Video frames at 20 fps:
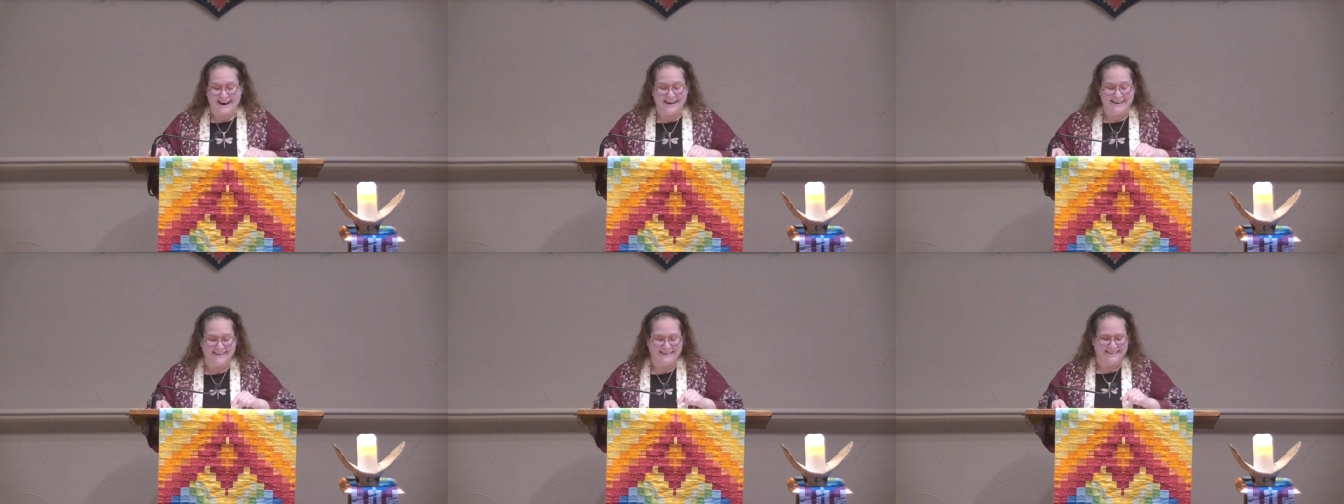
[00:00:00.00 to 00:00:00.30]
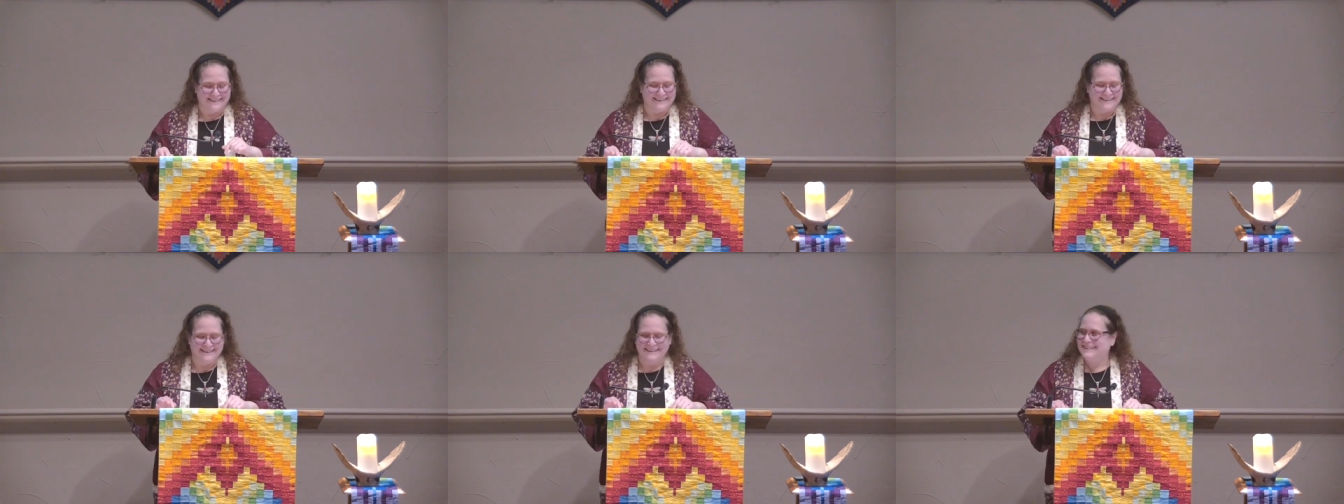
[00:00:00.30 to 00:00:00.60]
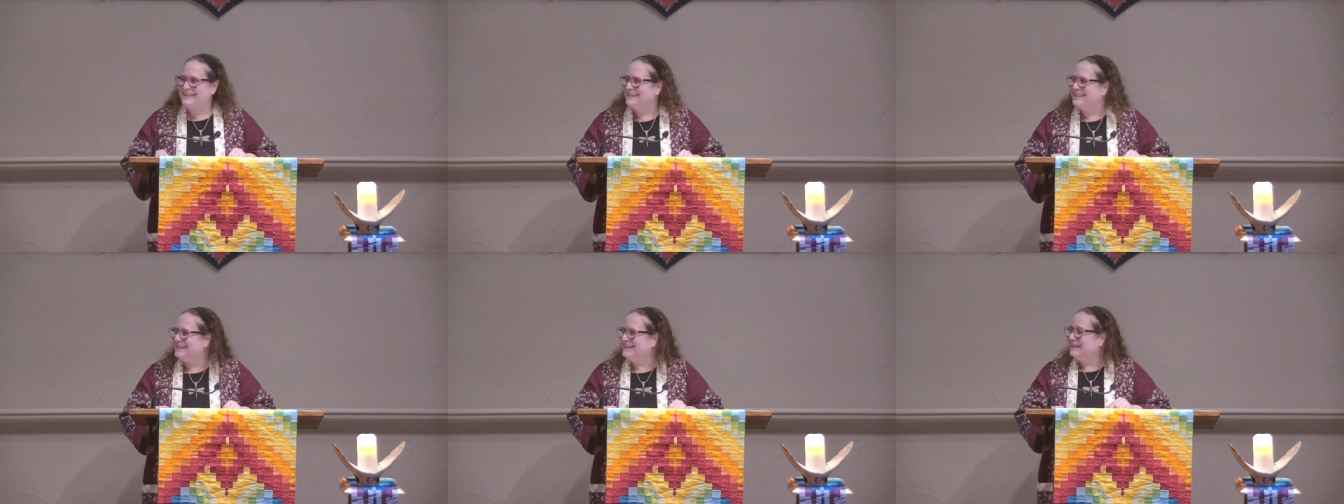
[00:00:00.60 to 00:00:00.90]
child,
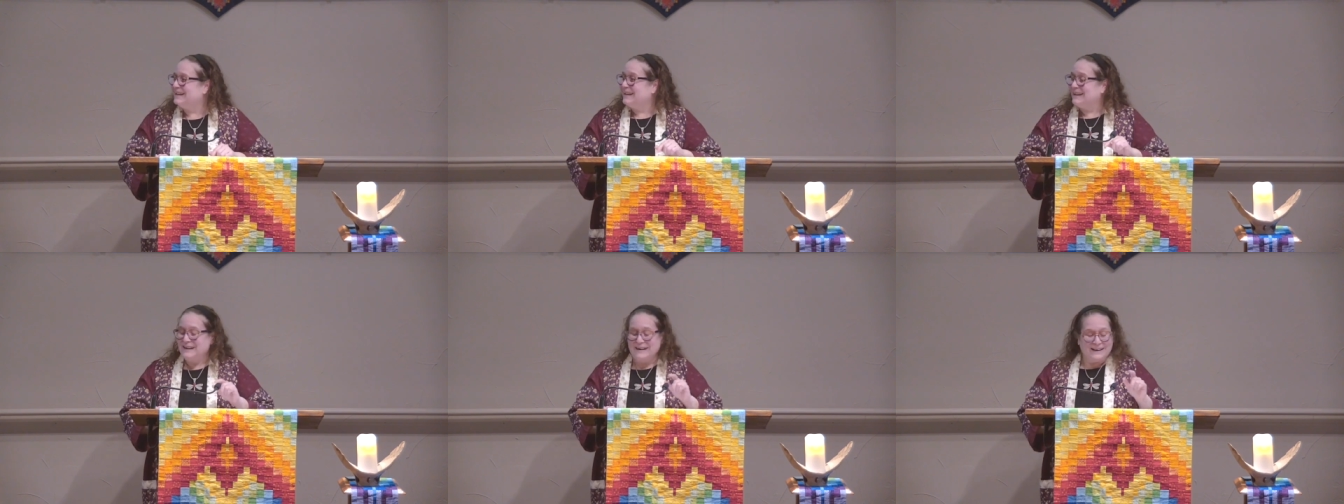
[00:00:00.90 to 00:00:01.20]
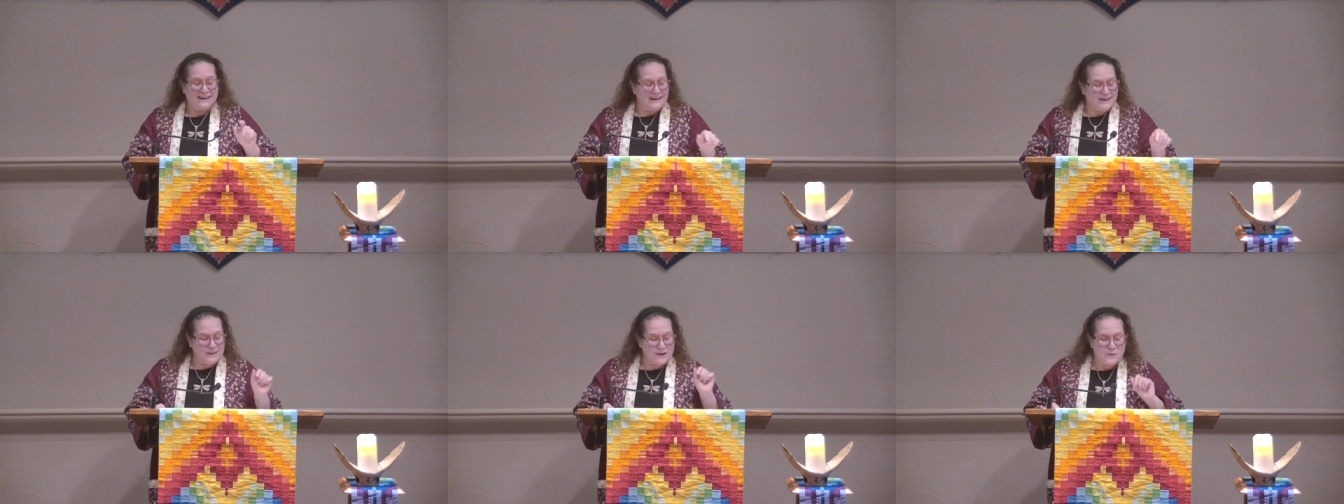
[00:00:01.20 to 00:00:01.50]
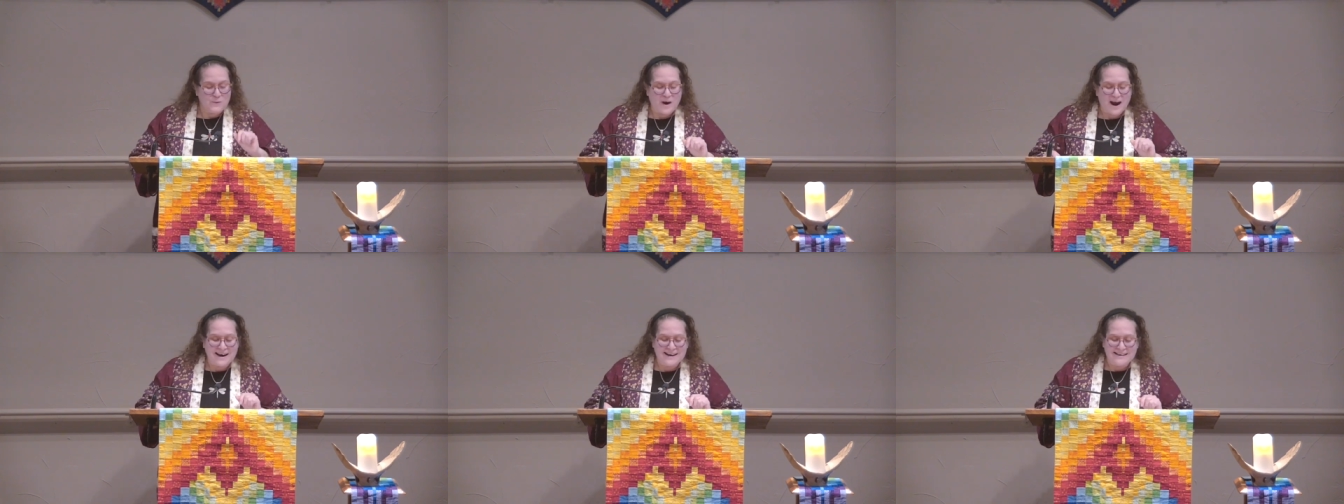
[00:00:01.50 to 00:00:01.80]

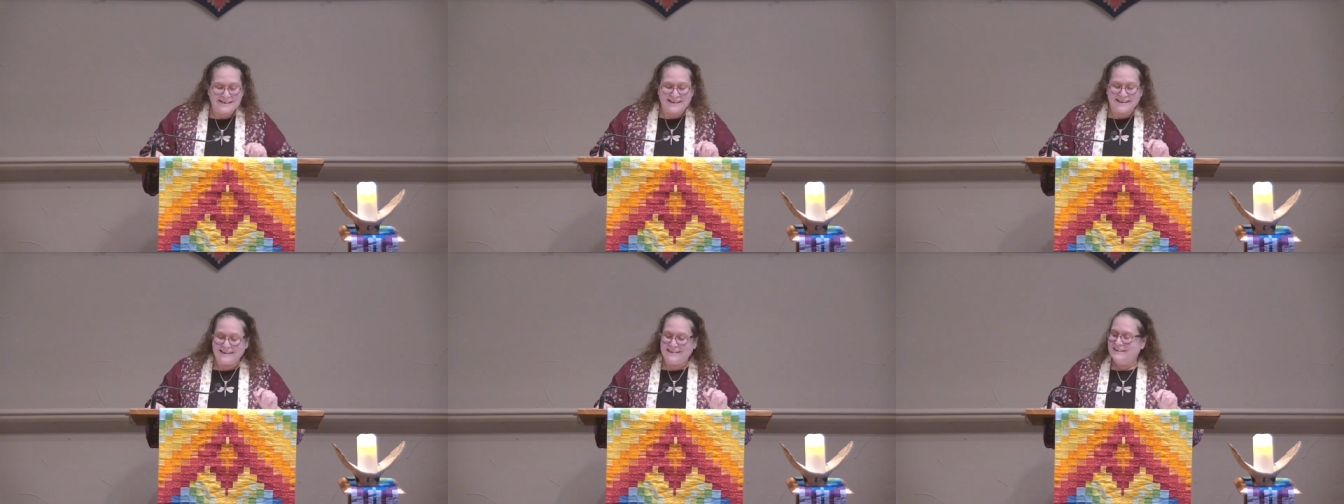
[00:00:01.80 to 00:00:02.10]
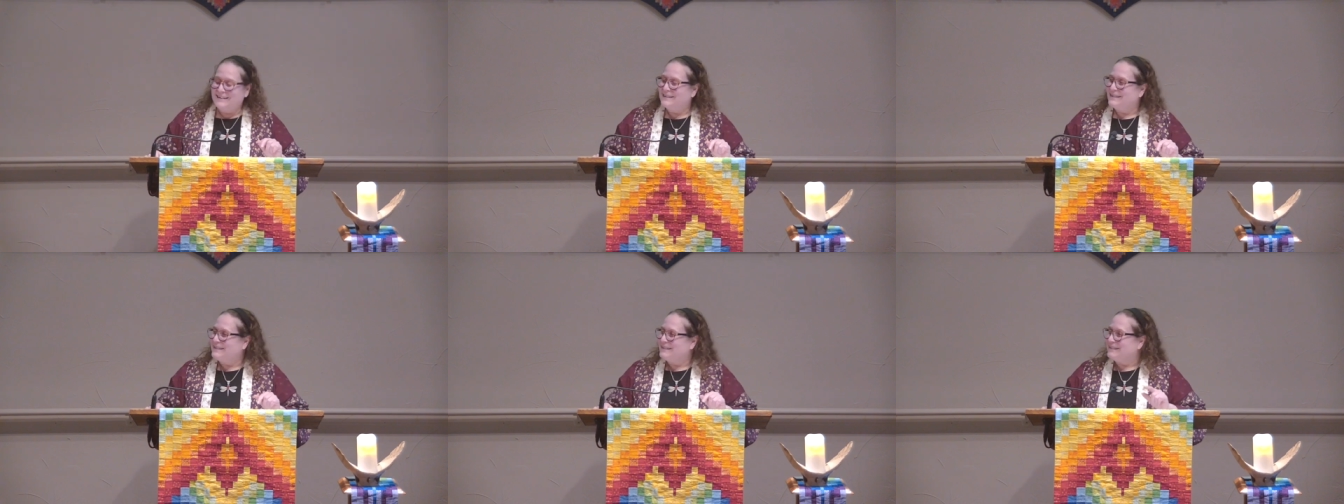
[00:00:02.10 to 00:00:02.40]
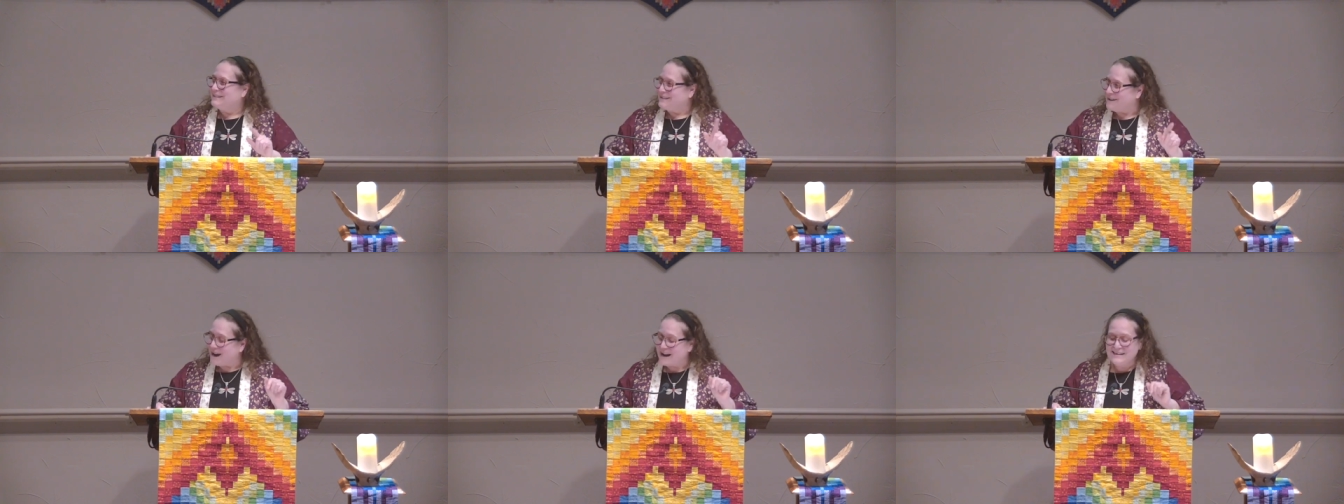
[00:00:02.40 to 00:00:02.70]
the right
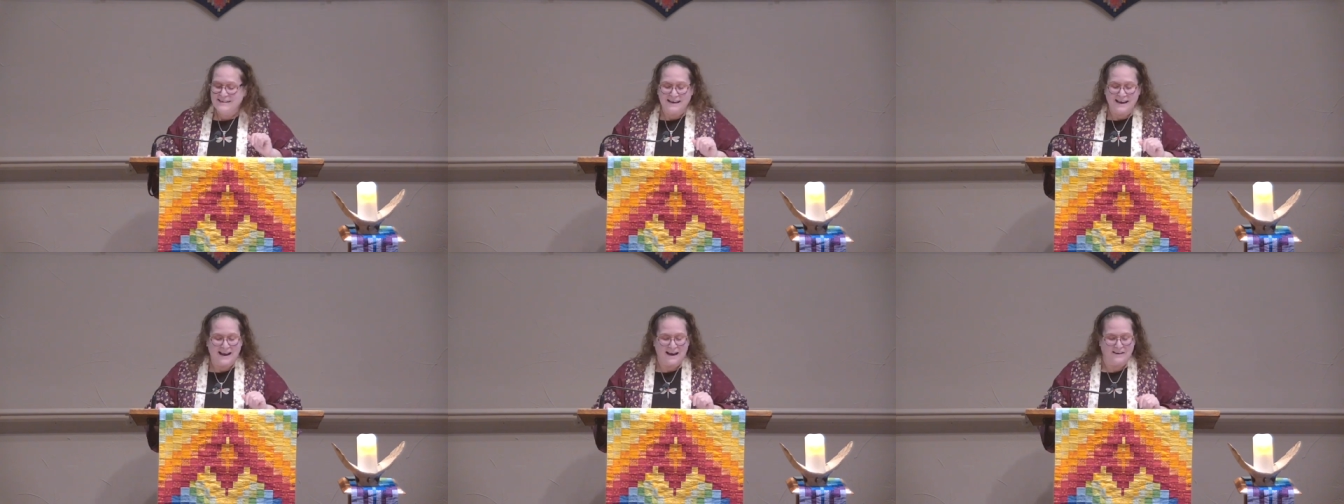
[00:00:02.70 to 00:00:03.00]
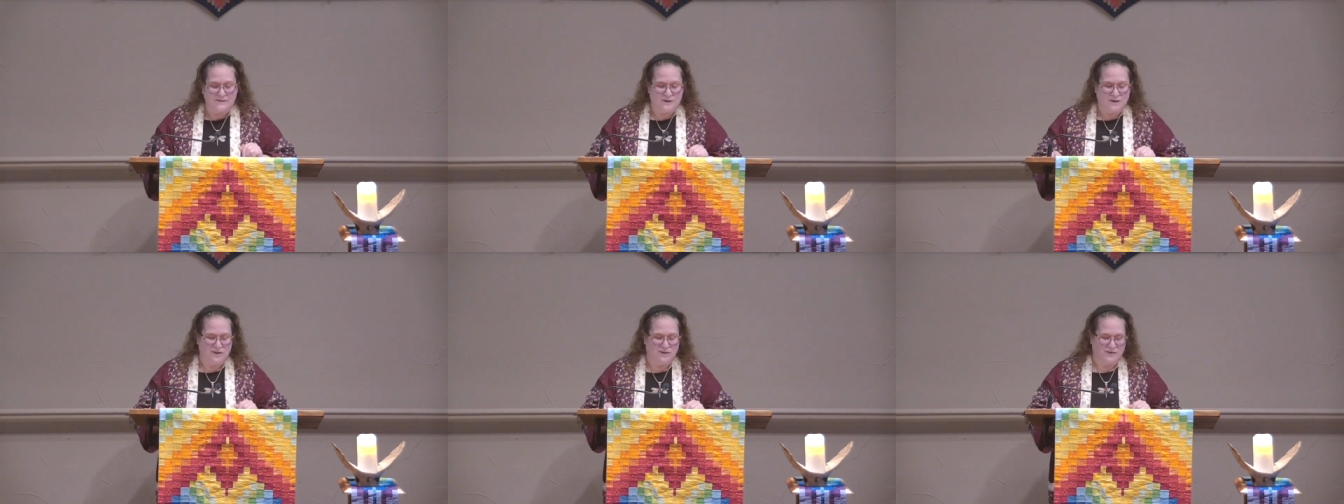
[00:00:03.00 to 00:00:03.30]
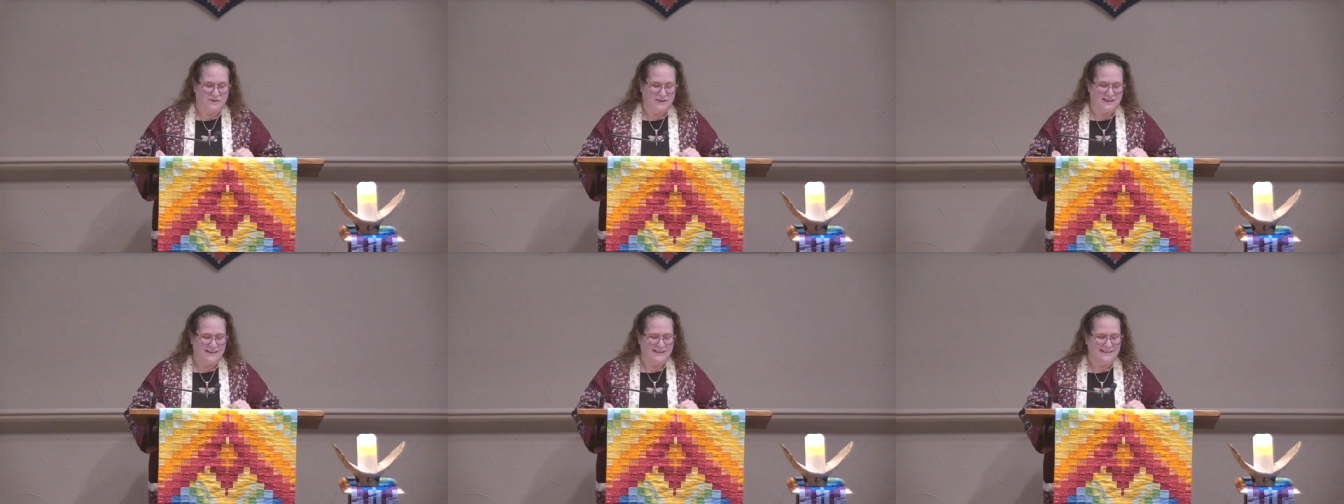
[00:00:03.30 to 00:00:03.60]
not to have
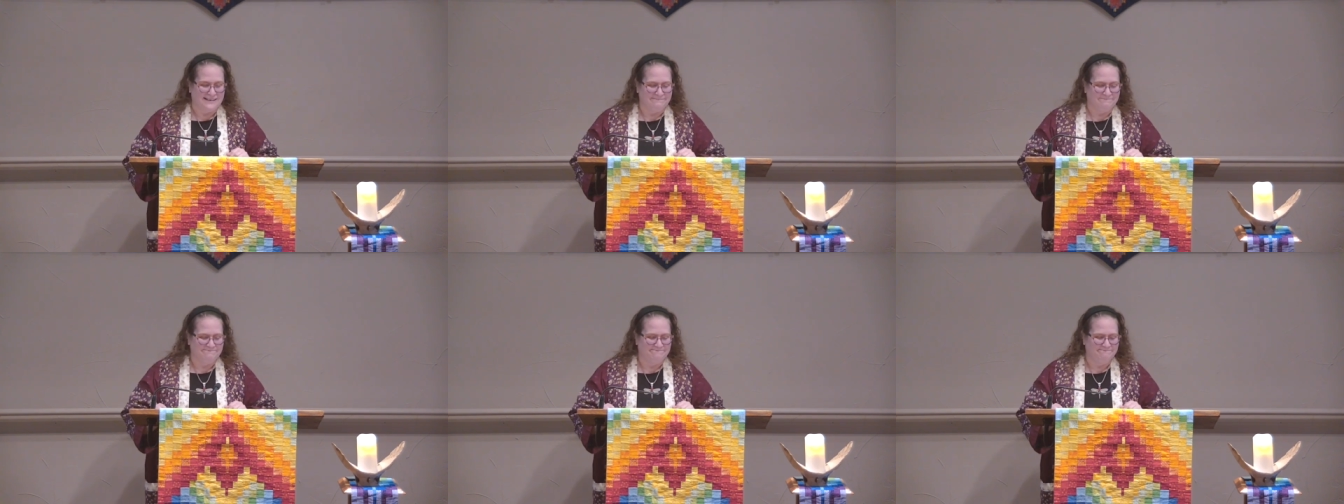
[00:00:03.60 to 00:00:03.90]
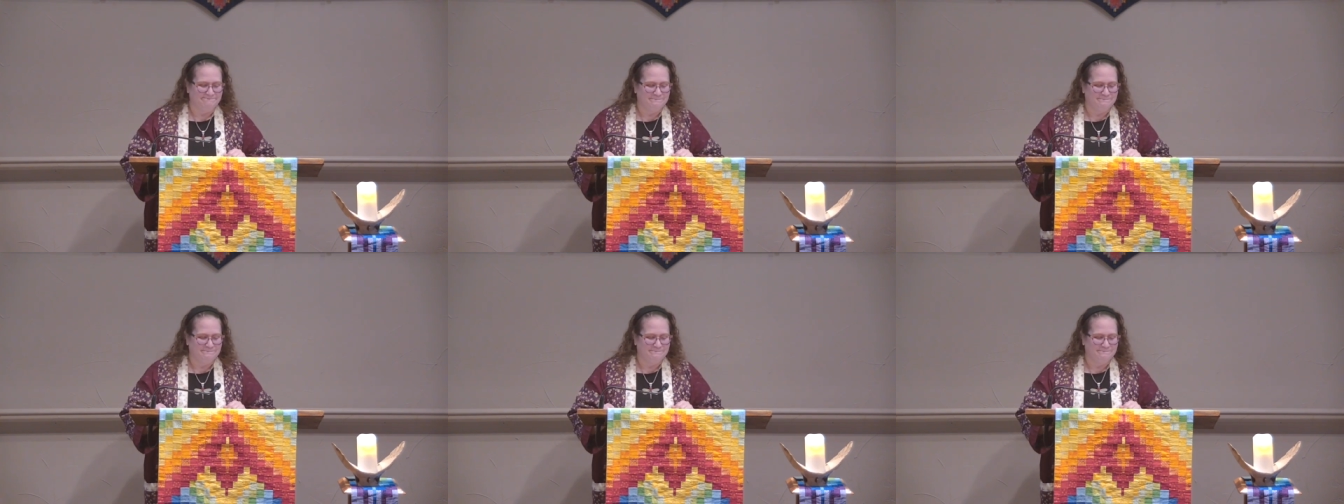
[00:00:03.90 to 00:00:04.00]
children,